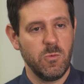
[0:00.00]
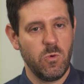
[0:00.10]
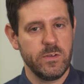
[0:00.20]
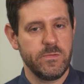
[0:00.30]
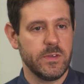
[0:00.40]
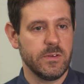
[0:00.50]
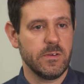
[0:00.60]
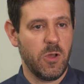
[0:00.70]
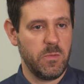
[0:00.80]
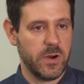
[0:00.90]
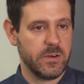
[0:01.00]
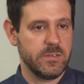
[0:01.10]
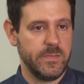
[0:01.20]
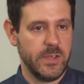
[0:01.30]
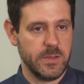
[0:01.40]
One of the
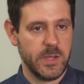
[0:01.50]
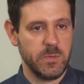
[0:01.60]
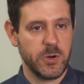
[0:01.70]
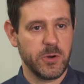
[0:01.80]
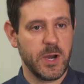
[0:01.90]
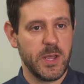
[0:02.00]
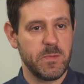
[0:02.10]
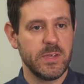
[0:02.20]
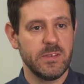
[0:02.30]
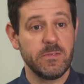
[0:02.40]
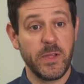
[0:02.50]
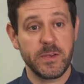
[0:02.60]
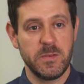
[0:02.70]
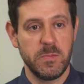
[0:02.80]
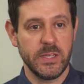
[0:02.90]
hallmarks of the online program is
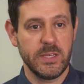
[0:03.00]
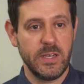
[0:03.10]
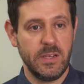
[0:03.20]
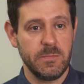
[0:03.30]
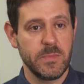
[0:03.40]
flexibility.